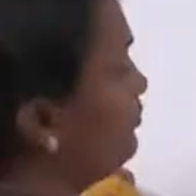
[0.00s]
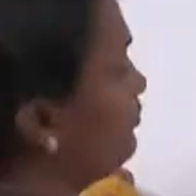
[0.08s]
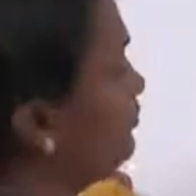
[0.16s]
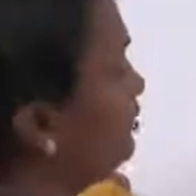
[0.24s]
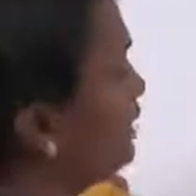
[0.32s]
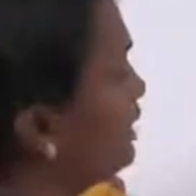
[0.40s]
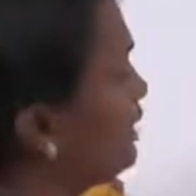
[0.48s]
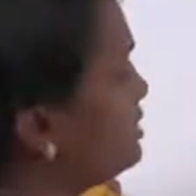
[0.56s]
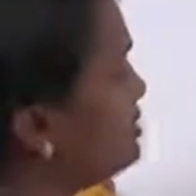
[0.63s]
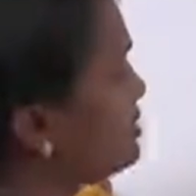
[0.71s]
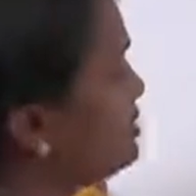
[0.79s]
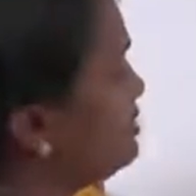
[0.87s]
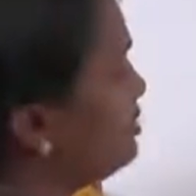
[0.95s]
So you can
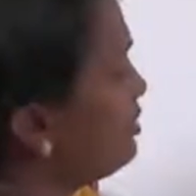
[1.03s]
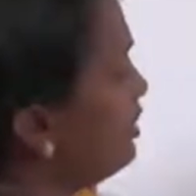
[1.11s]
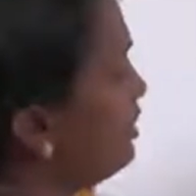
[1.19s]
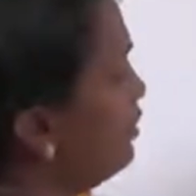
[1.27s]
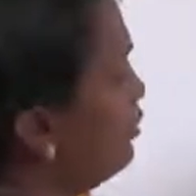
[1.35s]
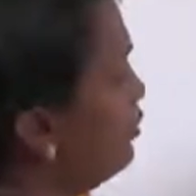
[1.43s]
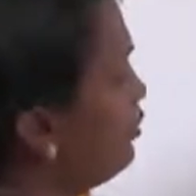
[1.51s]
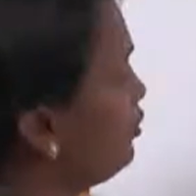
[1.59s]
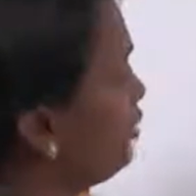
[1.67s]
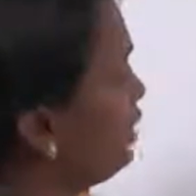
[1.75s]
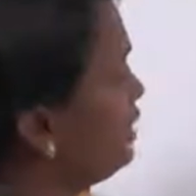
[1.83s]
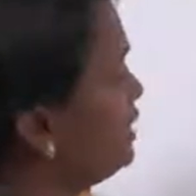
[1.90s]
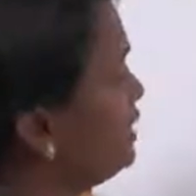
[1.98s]
insert a new
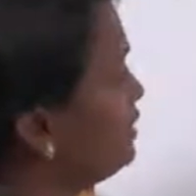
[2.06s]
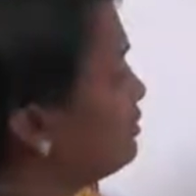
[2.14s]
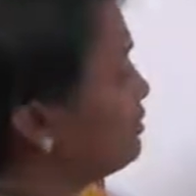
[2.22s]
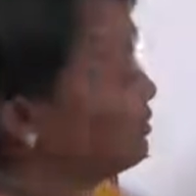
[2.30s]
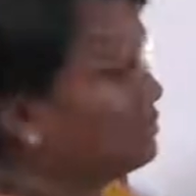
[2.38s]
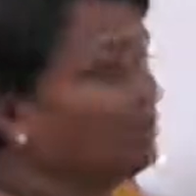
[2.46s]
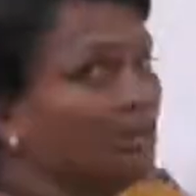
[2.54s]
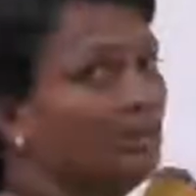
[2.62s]
coin here.